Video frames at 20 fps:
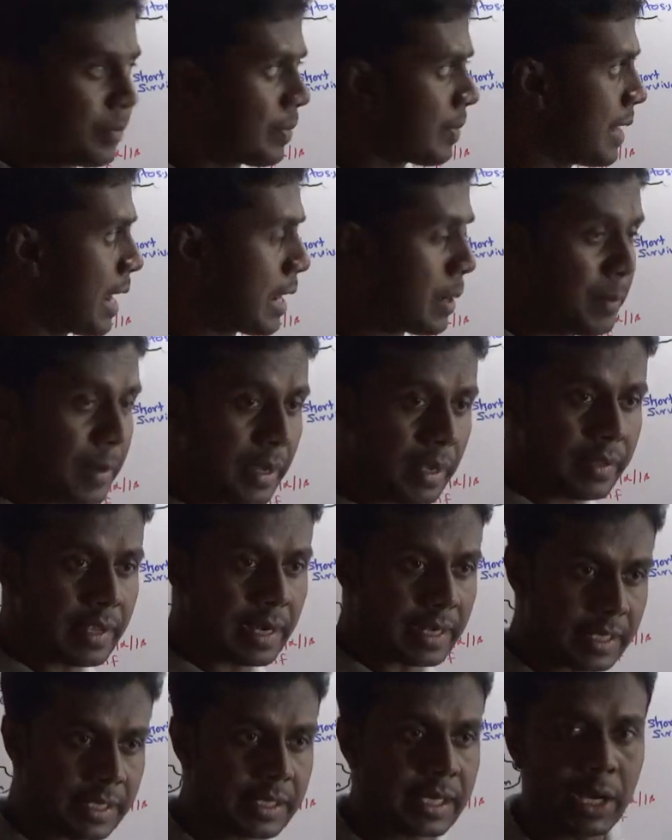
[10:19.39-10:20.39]
That means
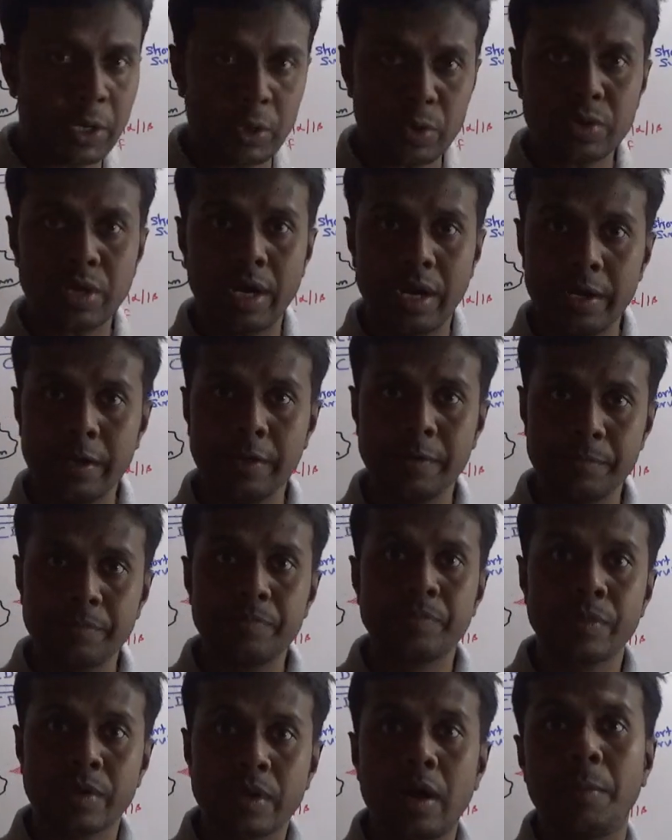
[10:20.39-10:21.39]
that cytokine
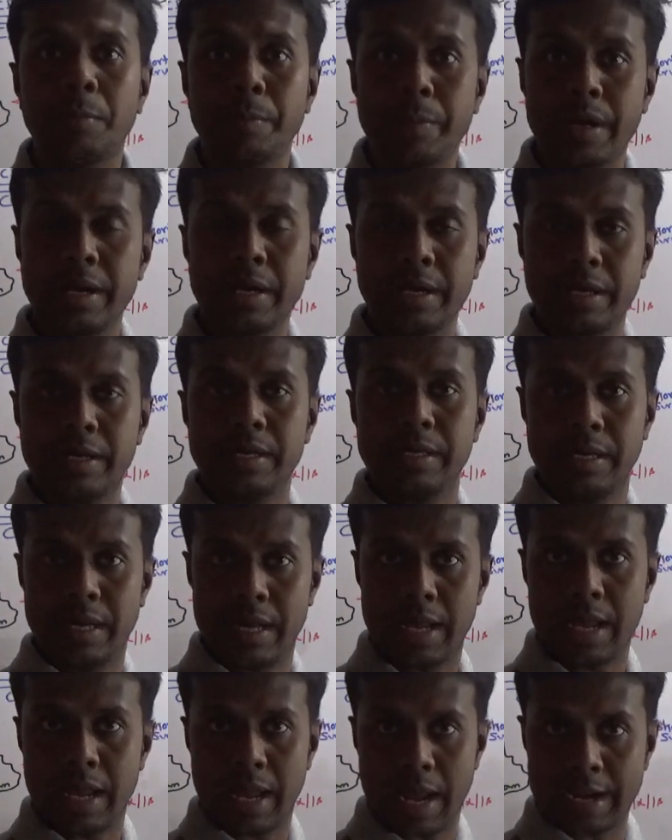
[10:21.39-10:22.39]
come and
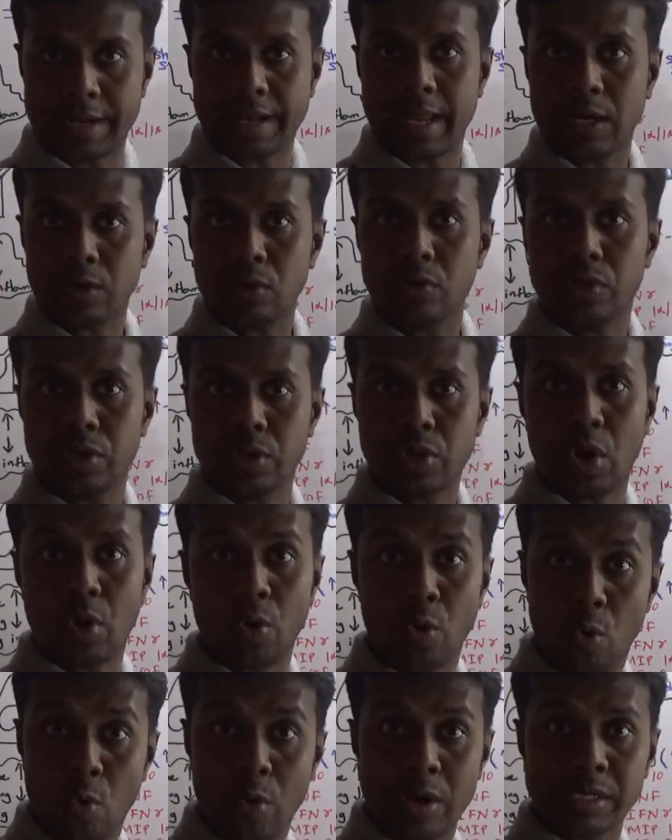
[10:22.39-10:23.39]
attack on their
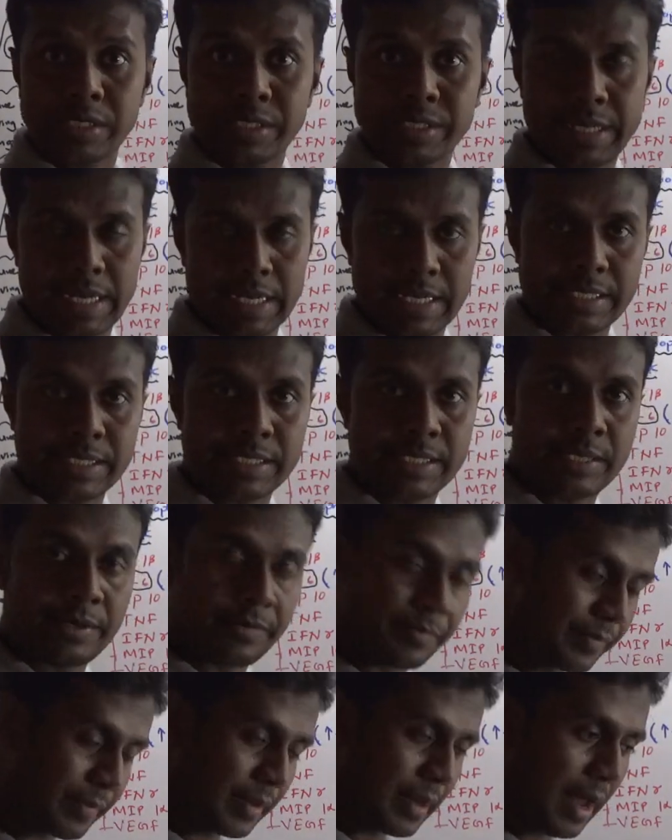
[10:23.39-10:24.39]
own cells,
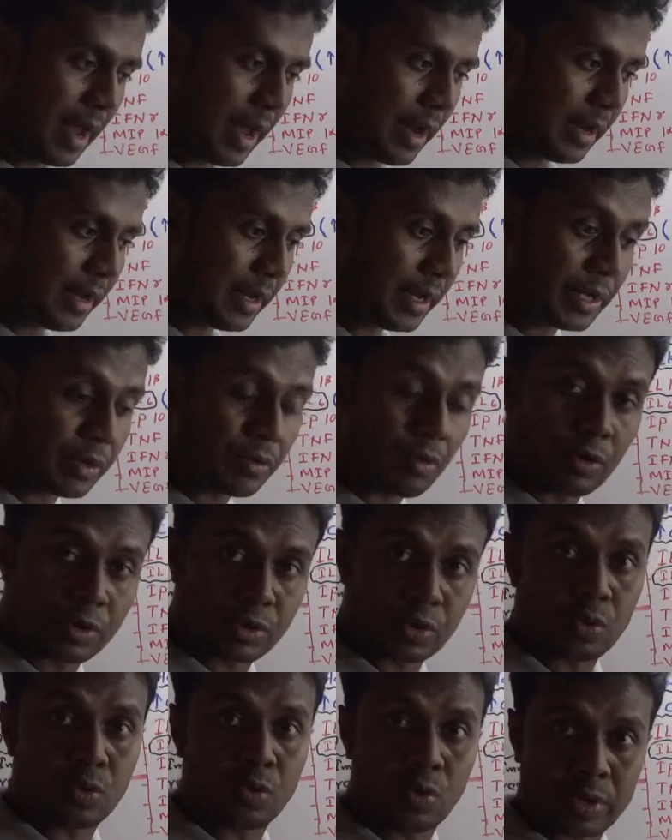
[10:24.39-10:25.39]
and it
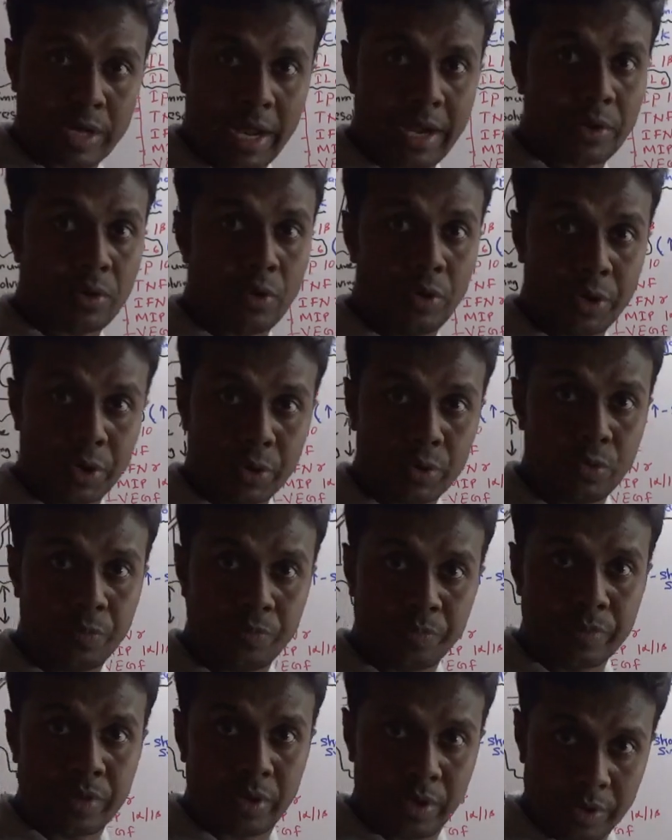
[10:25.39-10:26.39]
also can go into
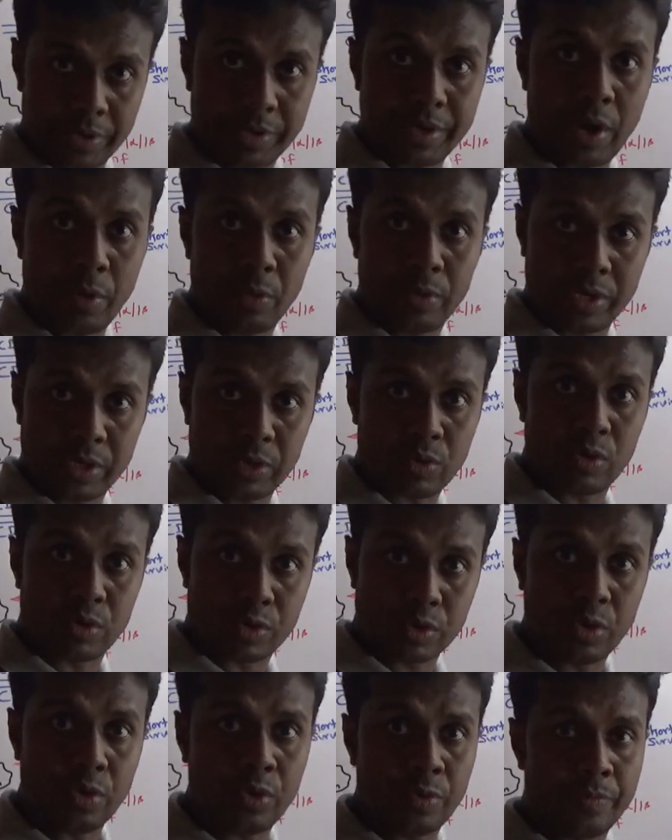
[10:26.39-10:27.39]
down, it
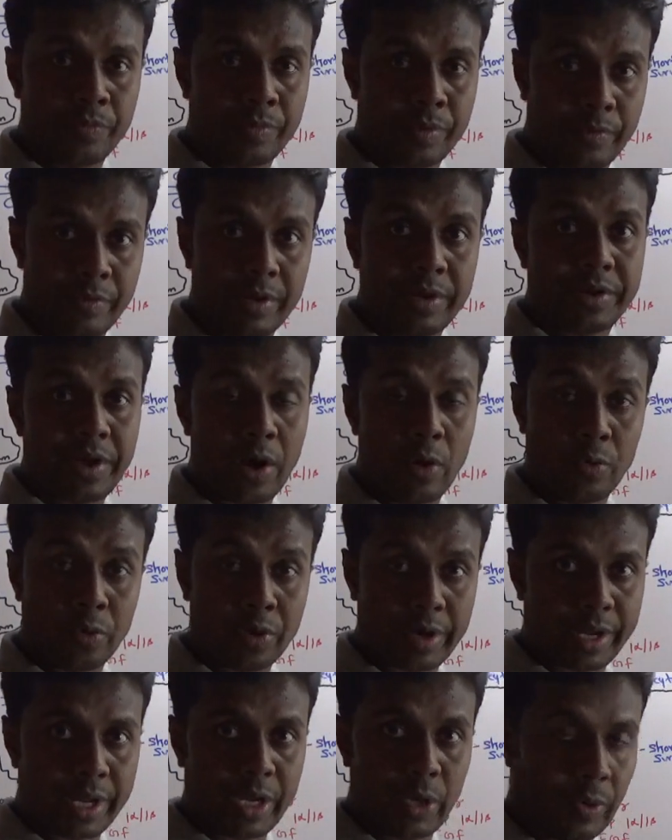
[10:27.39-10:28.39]
also will down
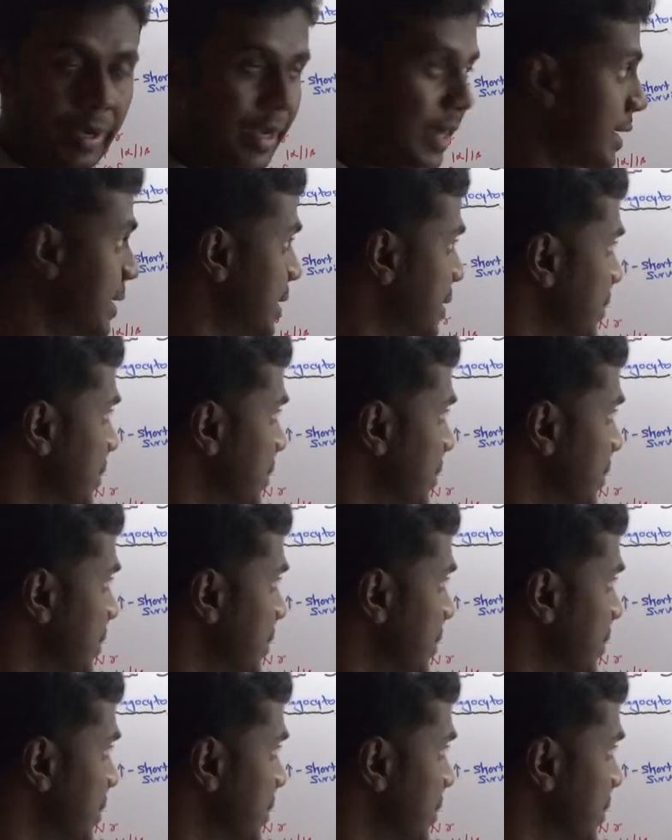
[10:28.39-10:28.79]
regulate.